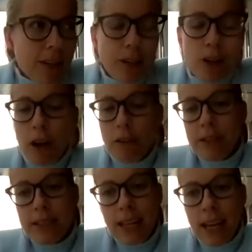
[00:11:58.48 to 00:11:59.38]
you know,
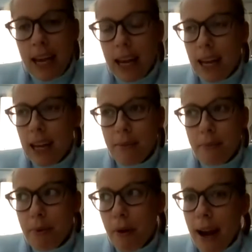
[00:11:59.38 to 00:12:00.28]
obviously
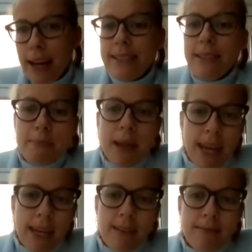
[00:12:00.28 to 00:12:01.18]
prior to
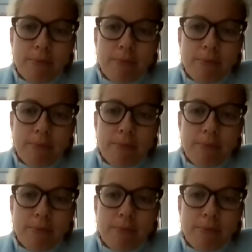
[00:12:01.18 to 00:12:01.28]
me,